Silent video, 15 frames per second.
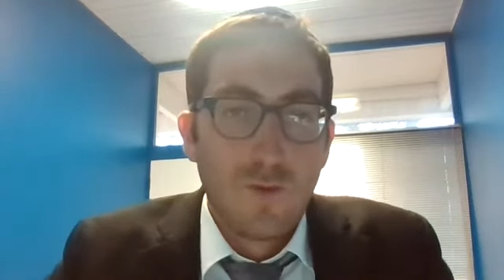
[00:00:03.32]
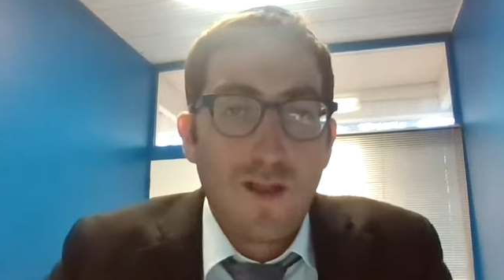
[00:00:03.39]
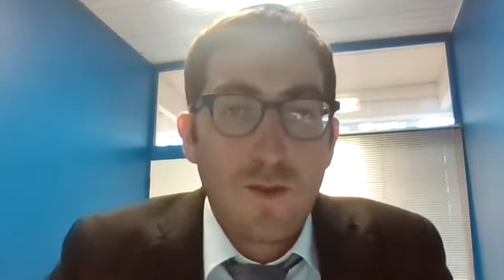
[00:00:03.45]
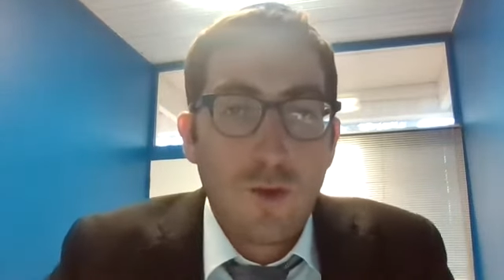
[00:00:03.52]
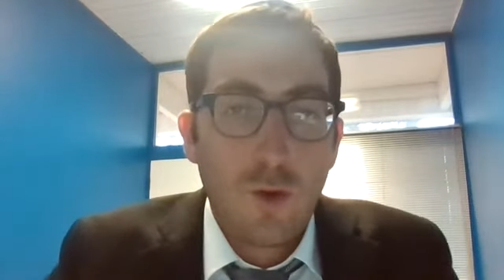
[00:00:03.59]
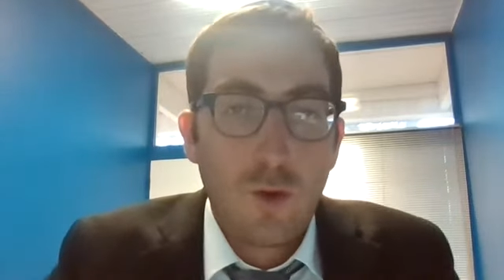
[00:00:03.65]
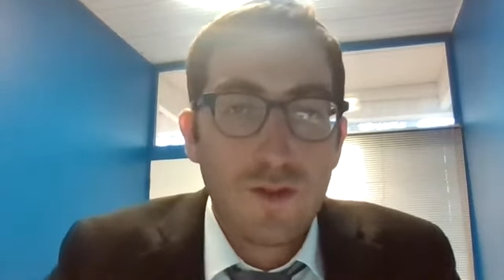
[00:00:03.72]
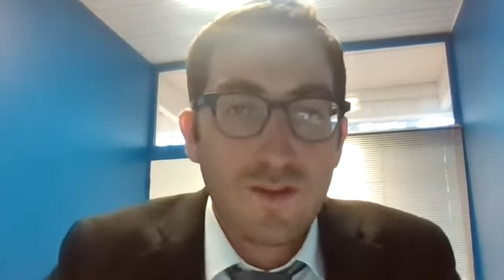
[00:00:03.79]
While
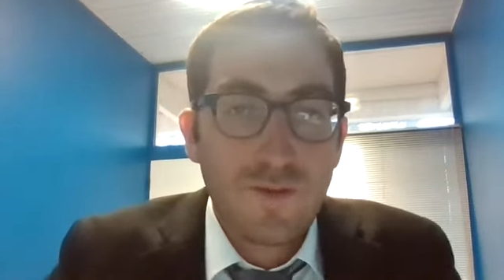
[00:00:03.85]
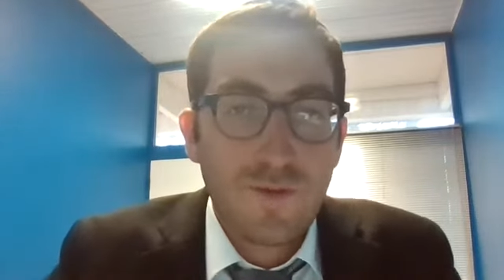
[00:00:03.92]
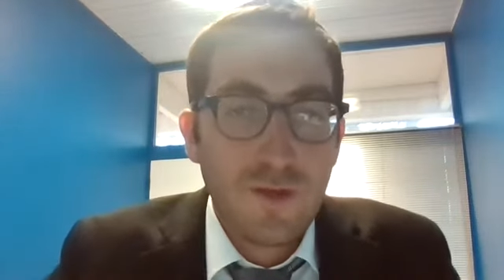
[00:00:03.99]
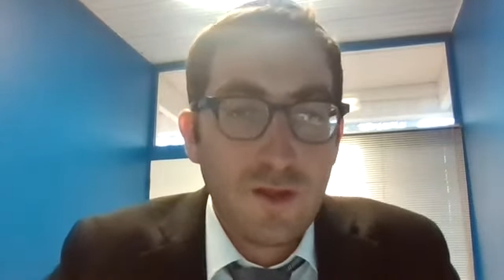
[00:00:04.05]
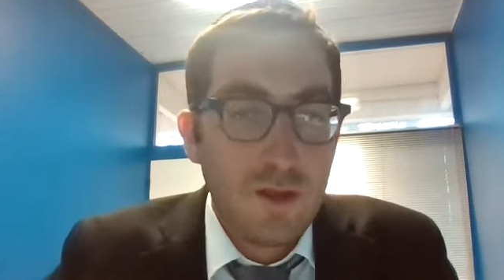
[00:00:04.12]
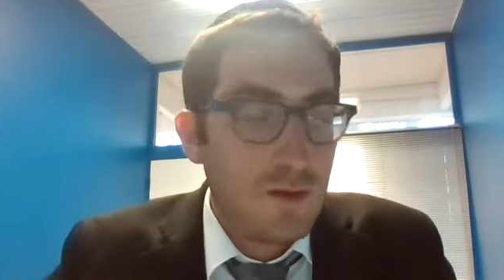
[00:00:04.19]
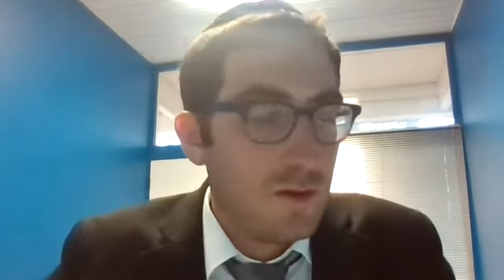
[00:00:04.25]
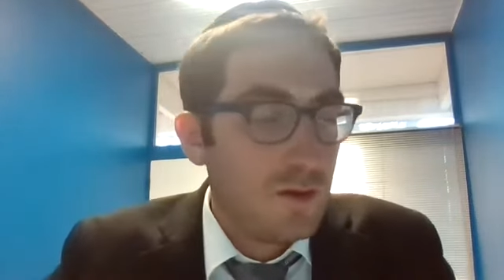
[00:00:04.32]
the whole
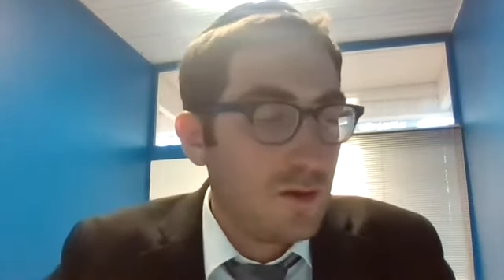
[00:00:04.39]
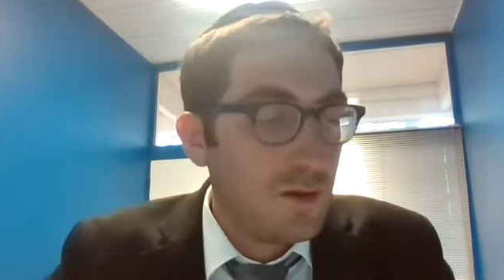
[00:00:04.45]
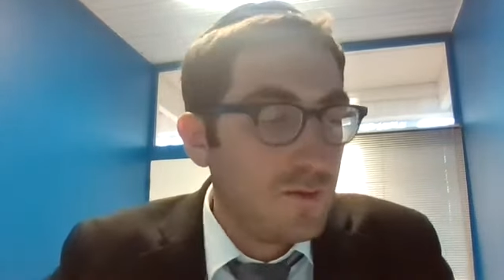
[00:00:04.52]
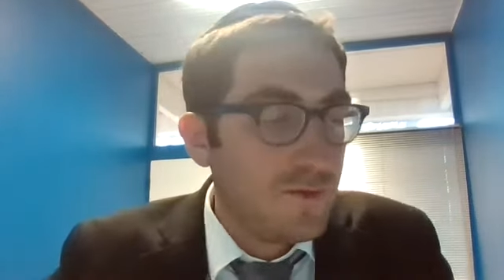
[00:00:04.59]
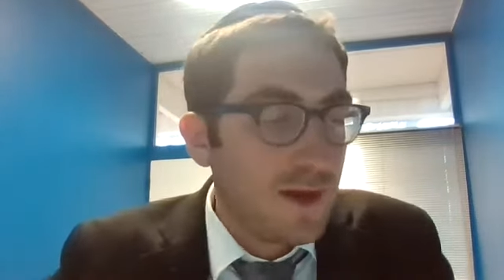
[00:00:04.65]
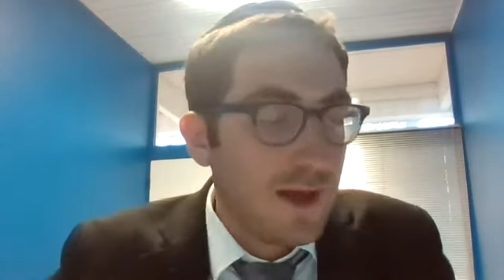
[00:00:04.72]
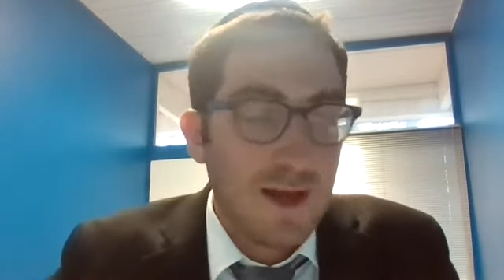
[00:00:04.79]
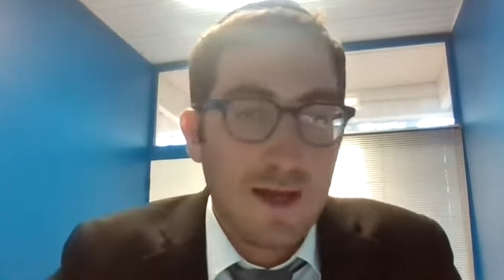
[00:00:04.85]

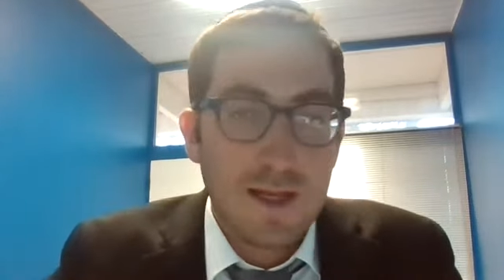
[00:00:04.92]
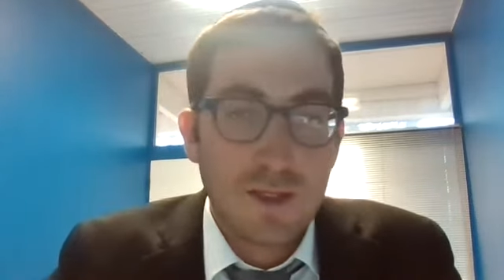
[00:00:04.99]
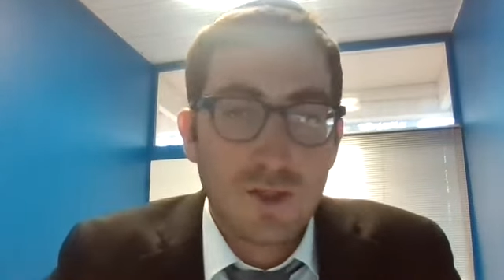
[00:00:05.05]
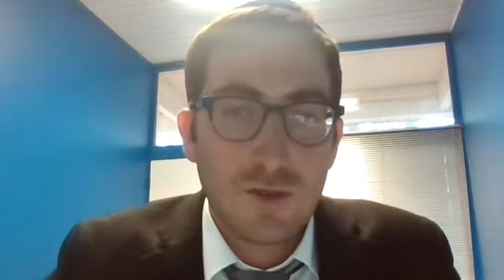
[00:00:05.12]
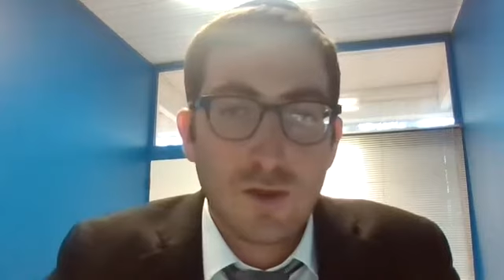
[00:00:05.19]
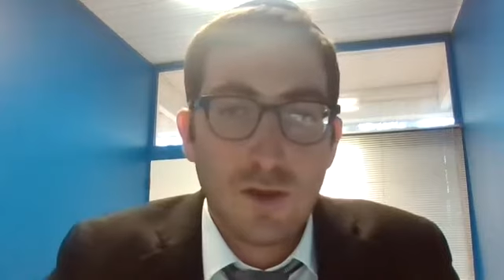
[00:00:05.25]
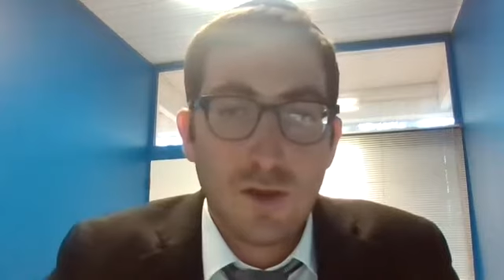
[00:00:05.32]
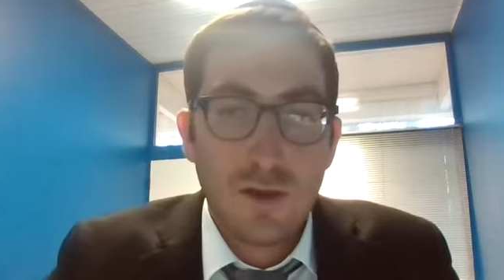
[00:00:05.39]
tefillah of
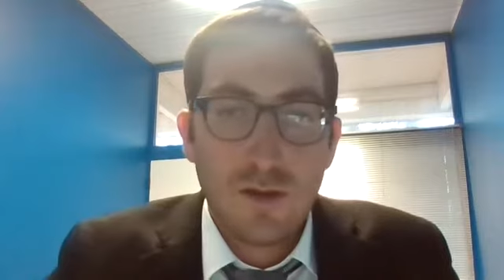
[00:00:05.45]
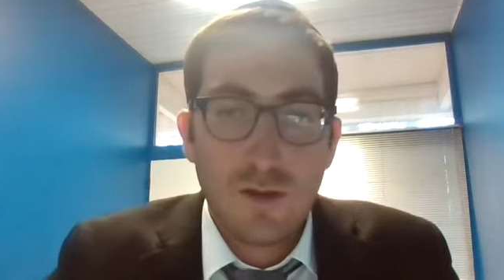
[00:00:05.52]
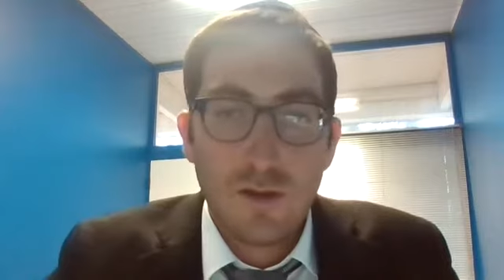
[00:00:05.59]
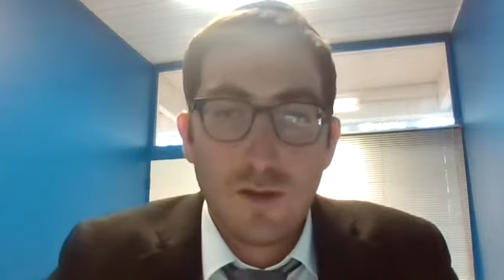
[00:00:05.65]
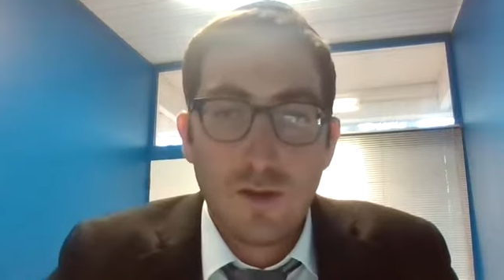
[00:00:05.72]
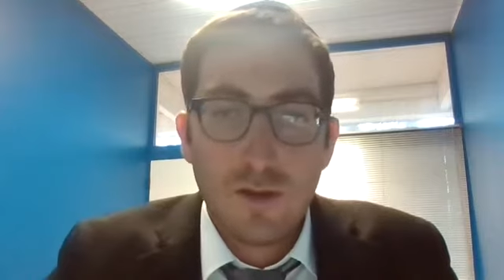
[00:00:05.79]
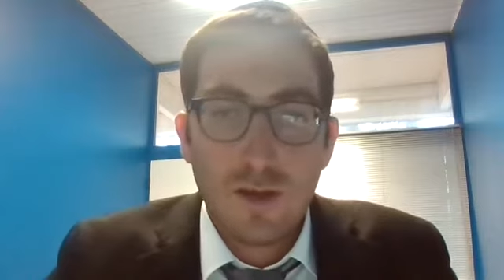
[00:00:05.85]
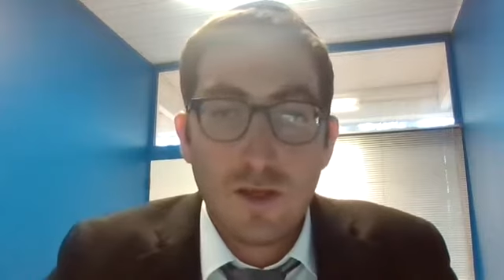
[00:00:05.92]
Ashrei
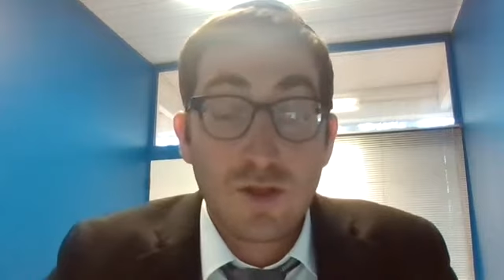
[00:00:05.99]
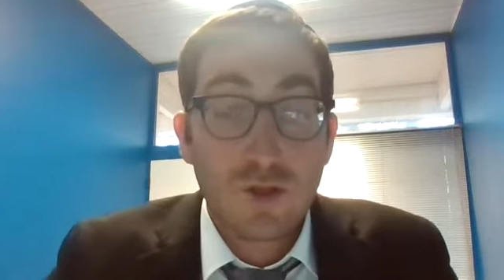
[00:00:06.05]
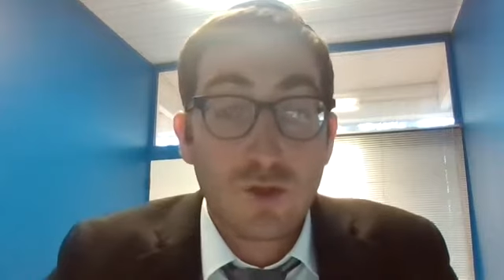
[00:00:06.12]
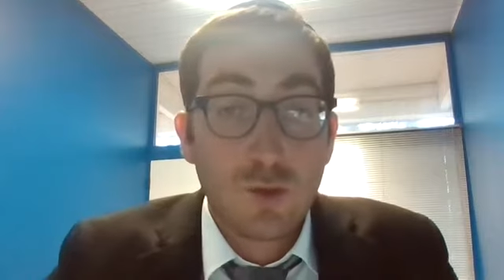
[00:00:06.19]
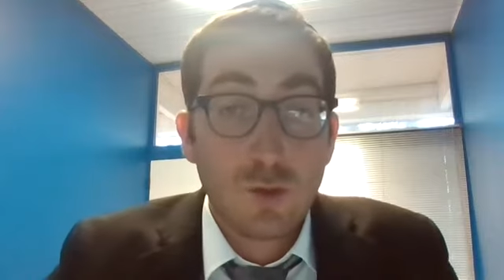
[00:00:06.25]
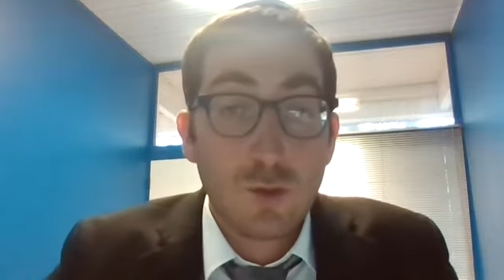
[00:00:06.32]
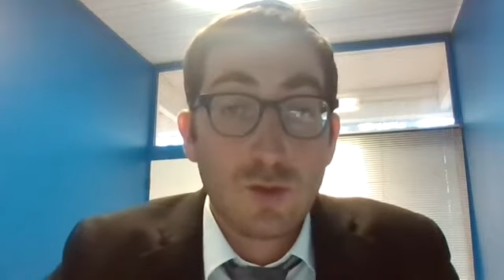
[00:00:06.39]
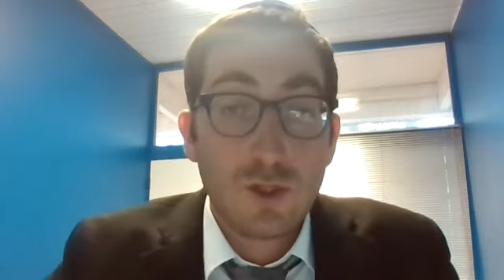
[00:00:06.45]
is
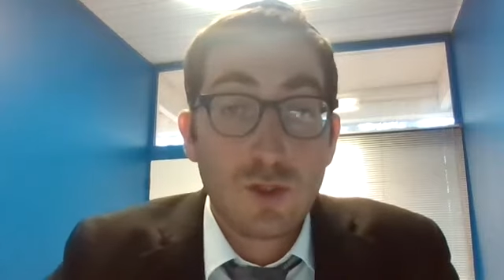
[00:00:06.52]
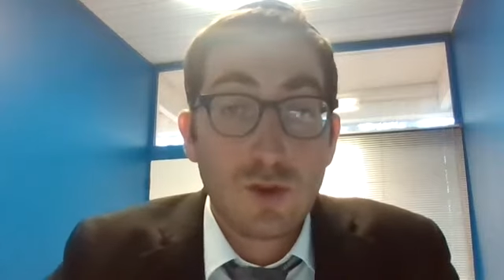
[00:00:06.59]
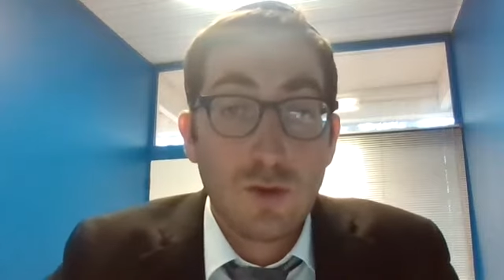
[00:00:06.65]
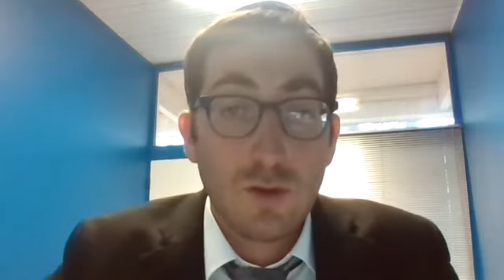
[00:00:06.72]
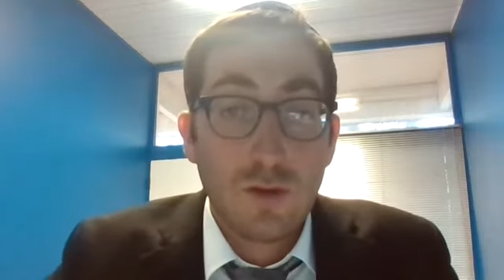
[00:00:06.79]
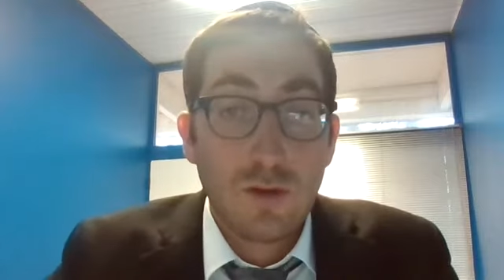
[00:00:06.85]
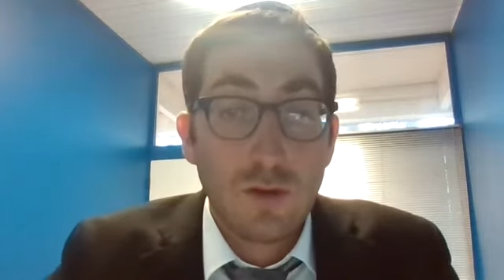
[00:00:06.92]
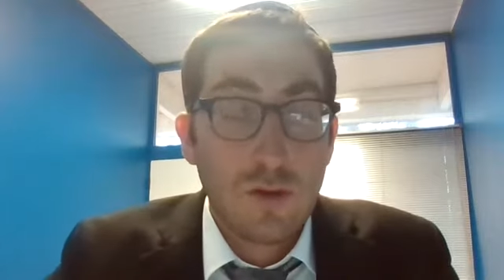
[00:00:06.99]

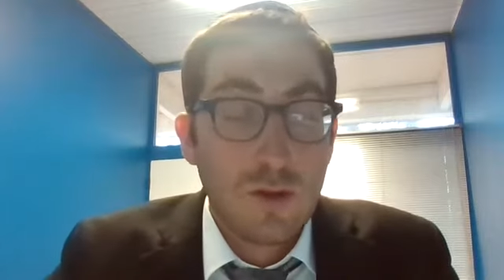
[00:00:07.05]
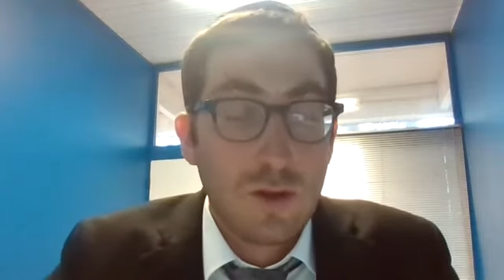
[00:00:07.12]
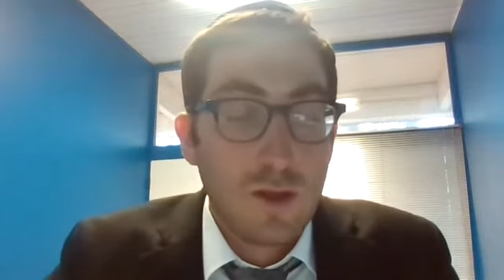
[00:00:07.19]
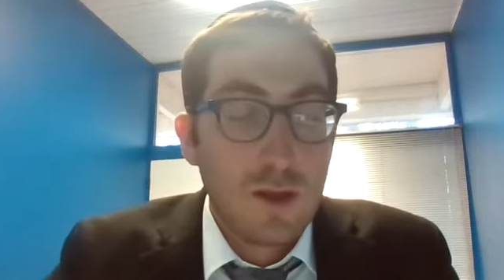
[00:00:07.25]
crucial,